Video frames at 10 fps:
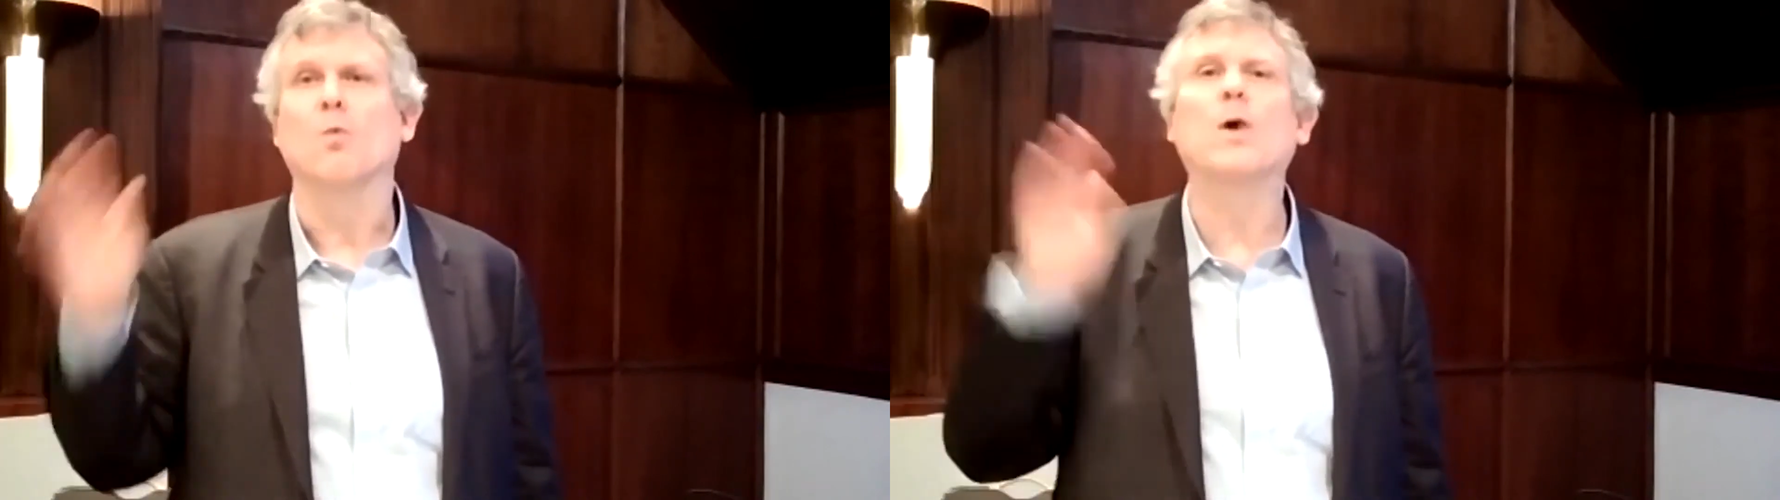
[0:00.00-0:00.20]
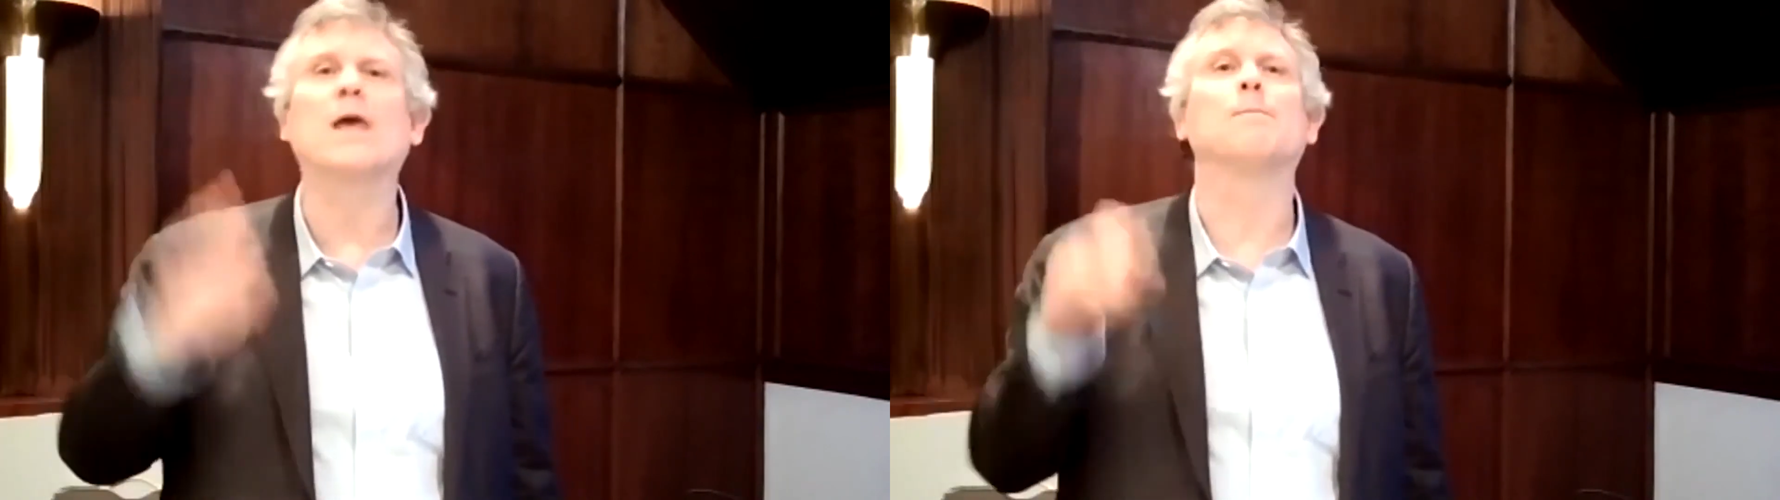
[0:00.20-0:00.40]

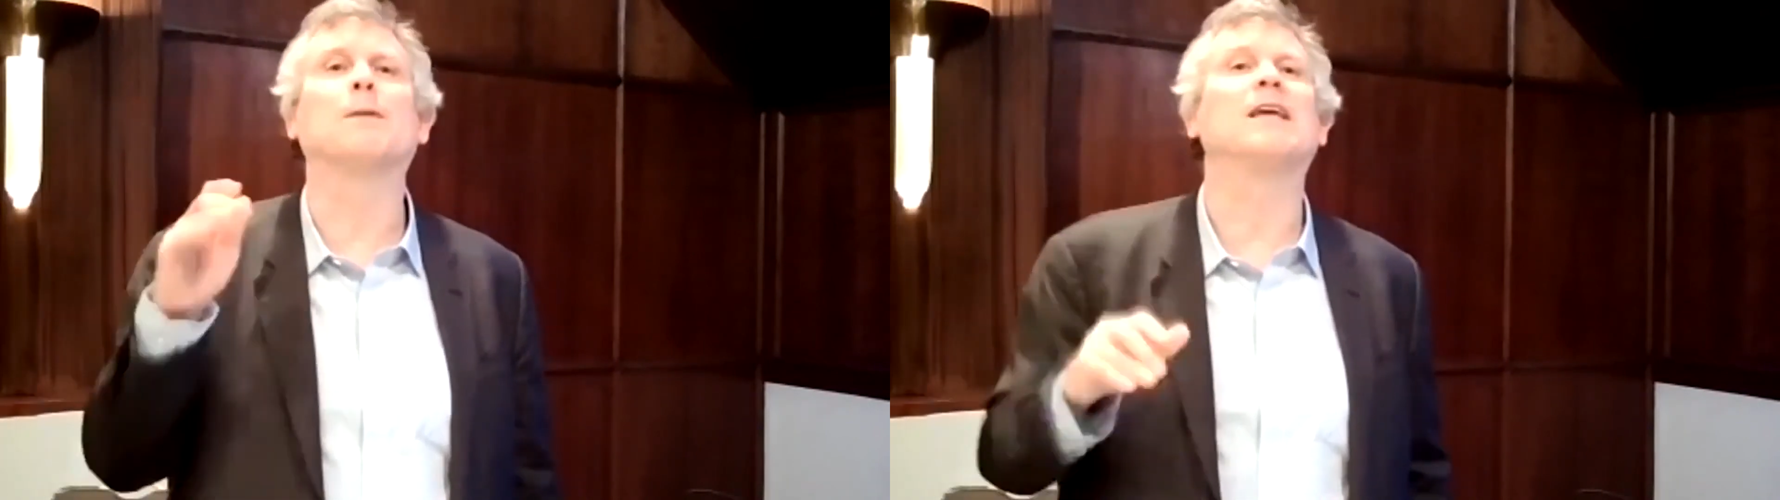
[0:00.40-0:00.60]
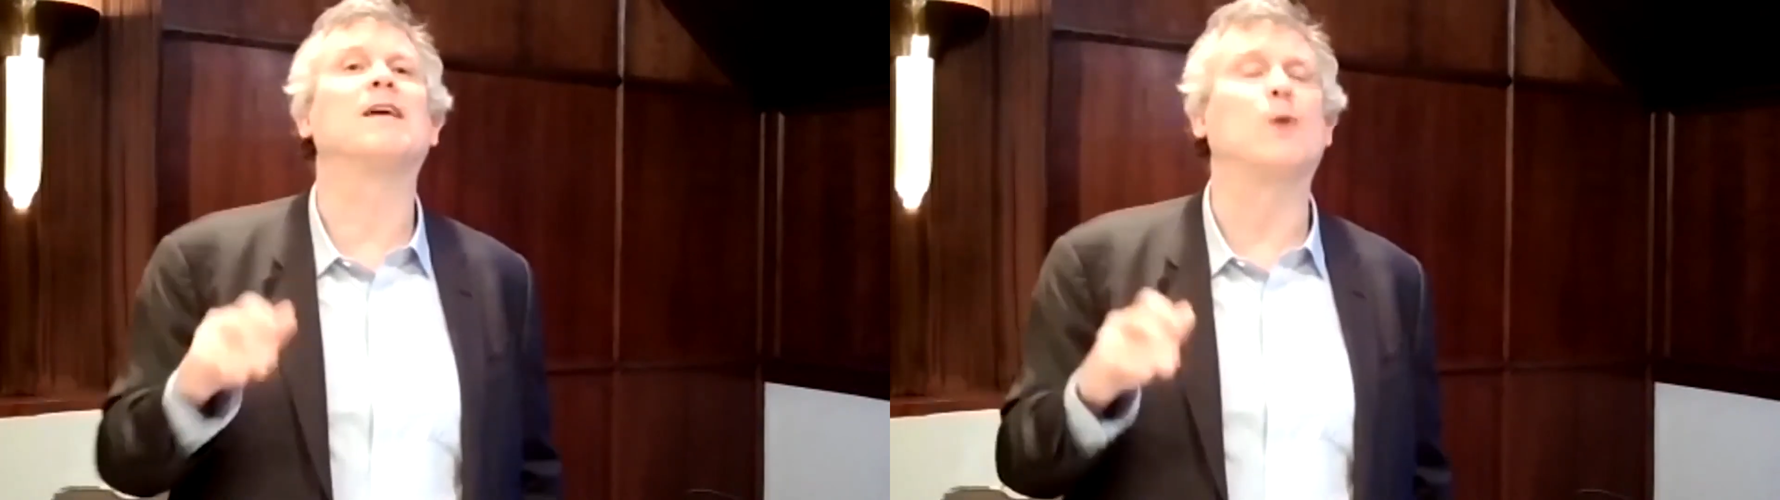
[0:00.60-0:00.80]
We
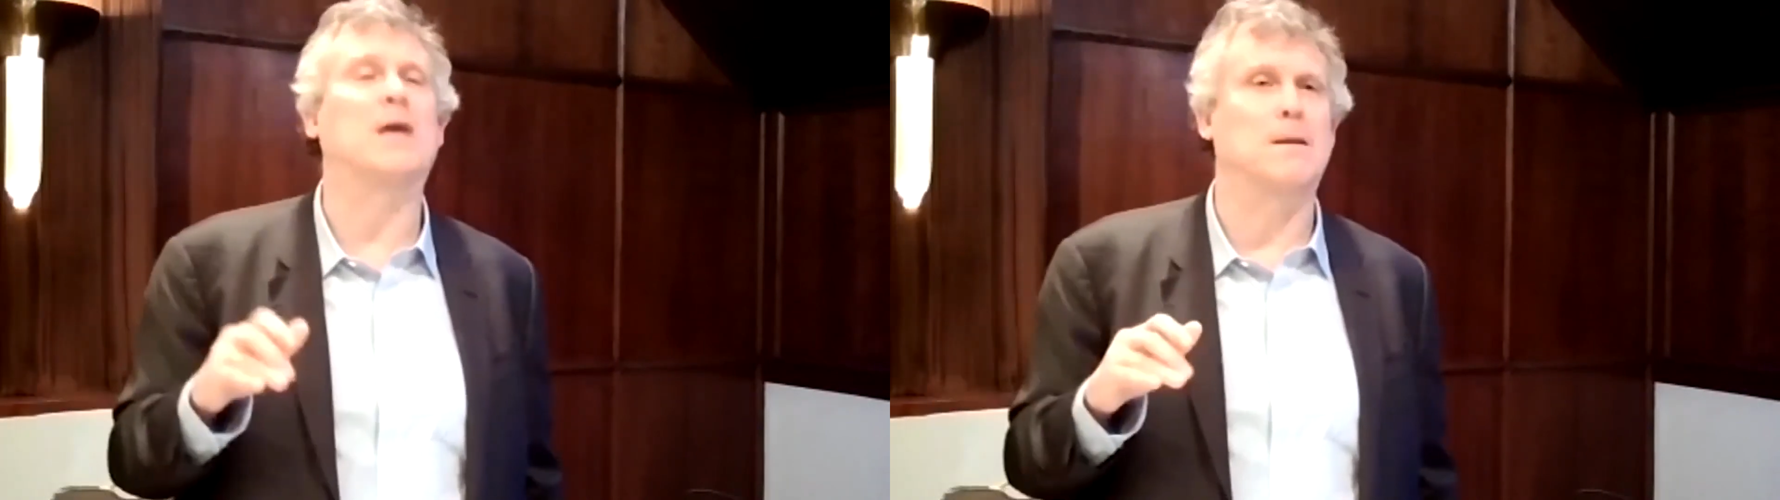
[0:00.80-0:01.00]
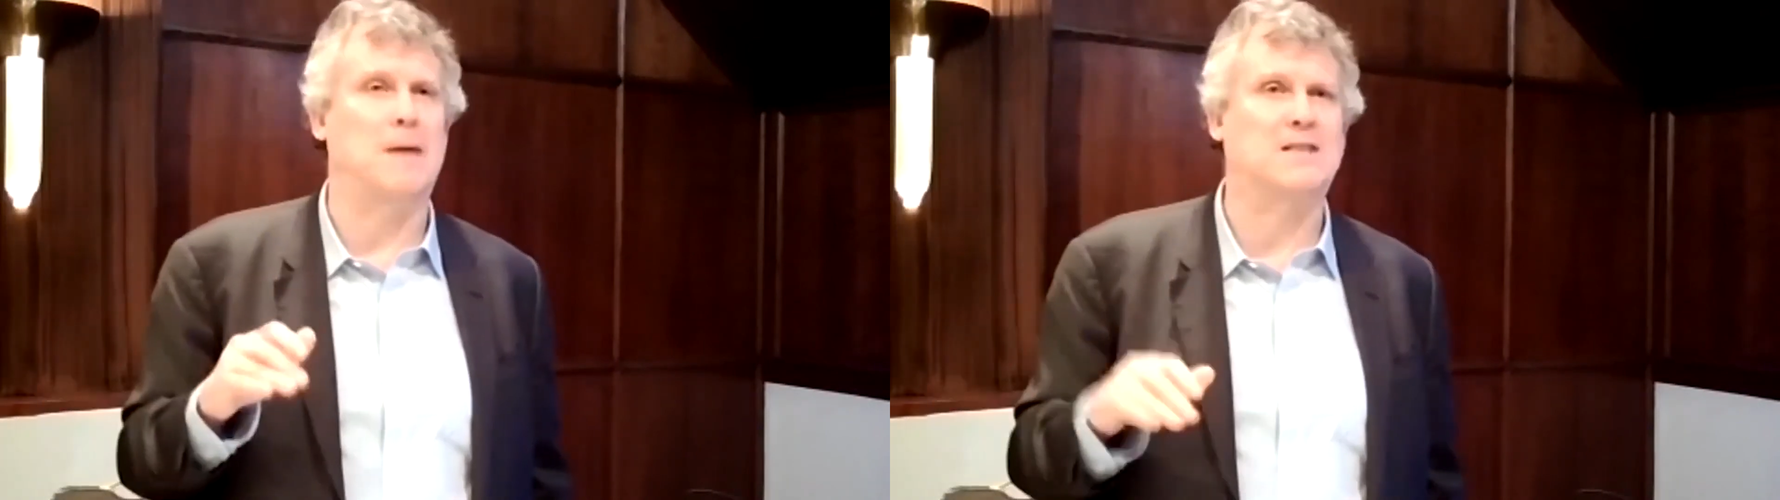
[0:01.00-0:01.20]
believe we
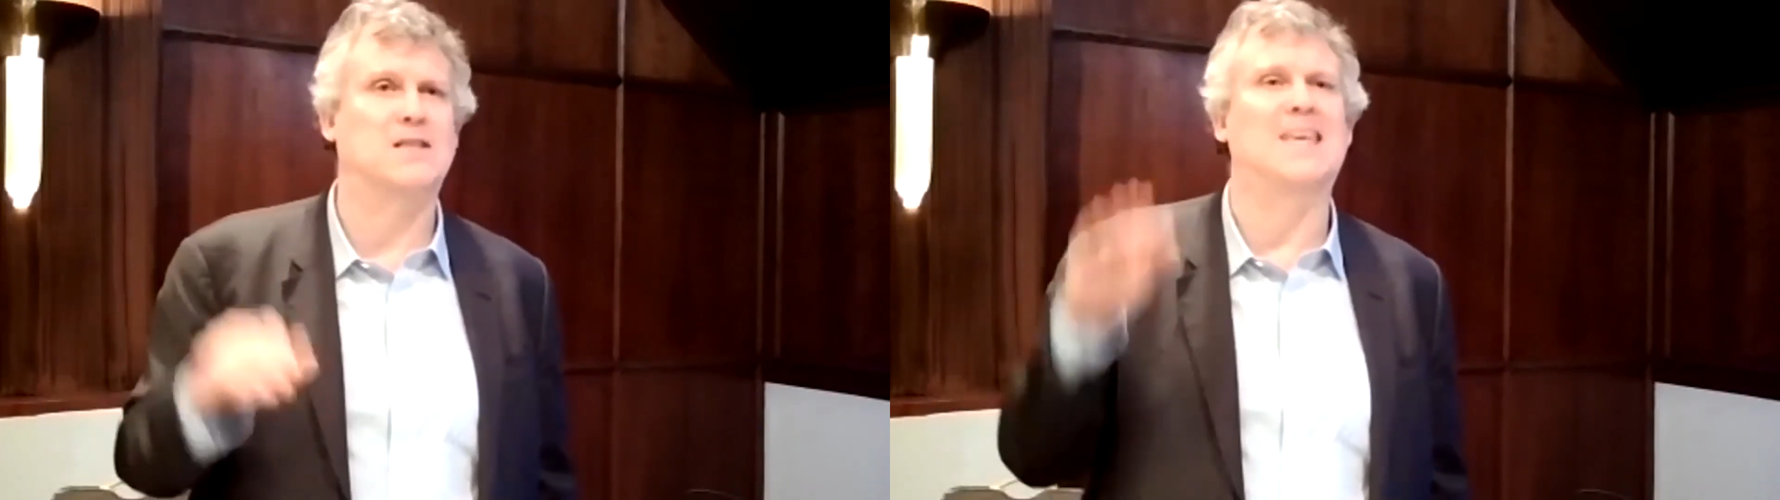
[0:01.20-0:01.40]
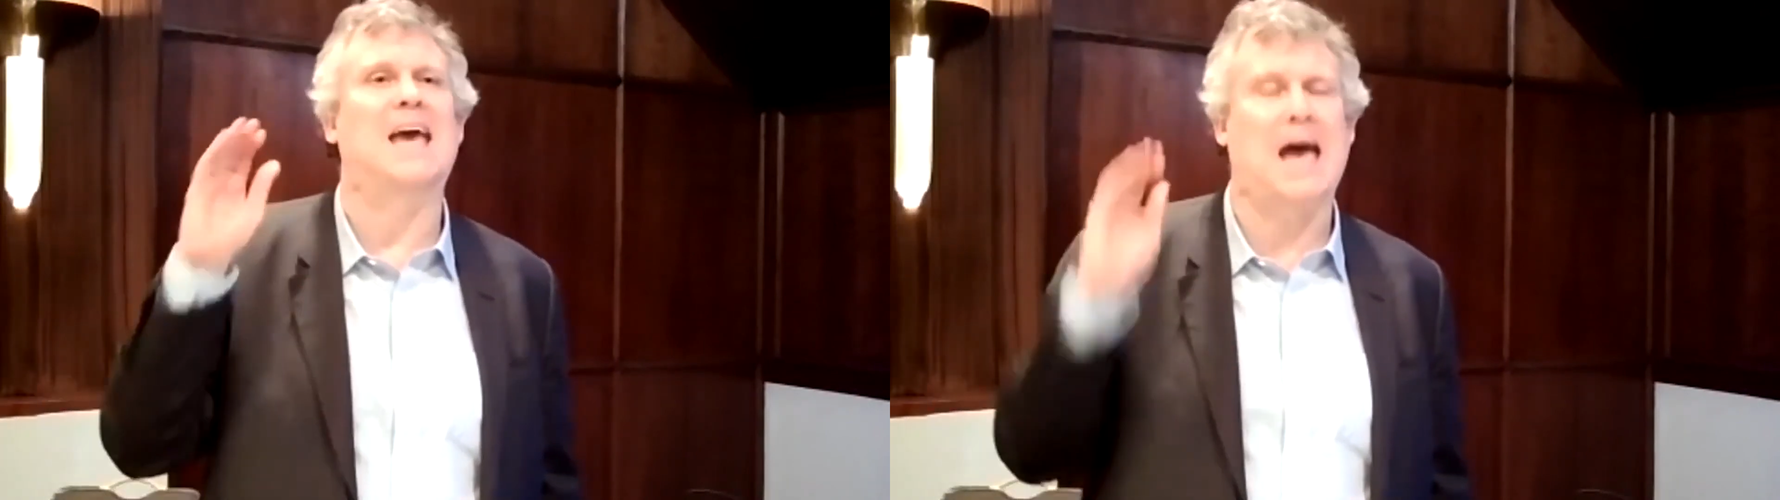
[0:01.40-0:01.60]
can match the